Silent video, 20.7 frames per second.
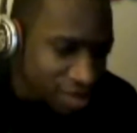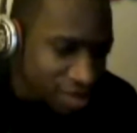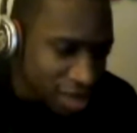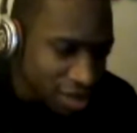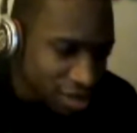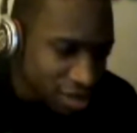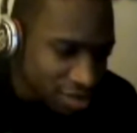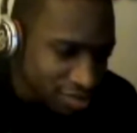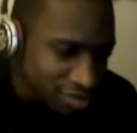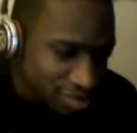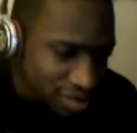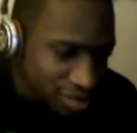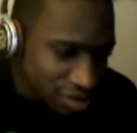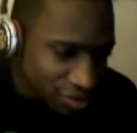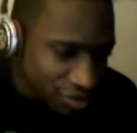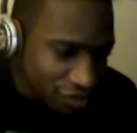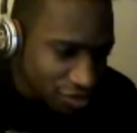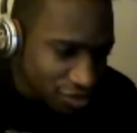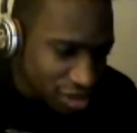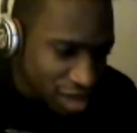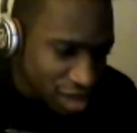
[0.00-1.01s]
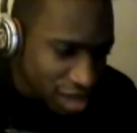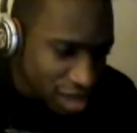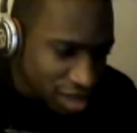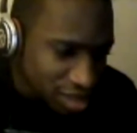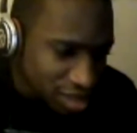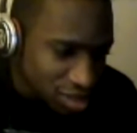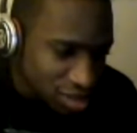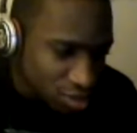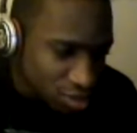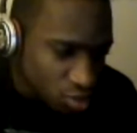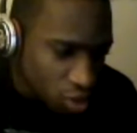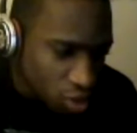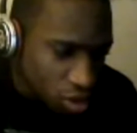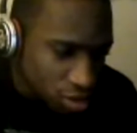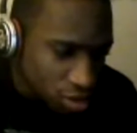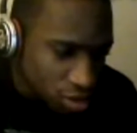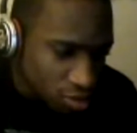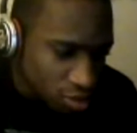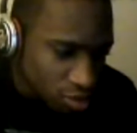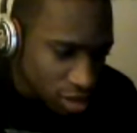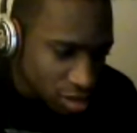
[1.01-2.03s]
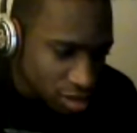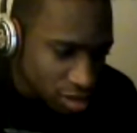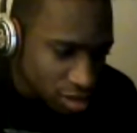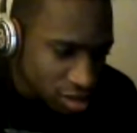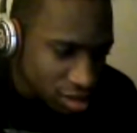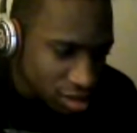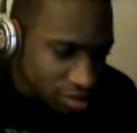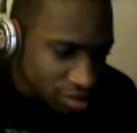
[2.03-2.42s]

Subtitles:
that the Flash, Wally West,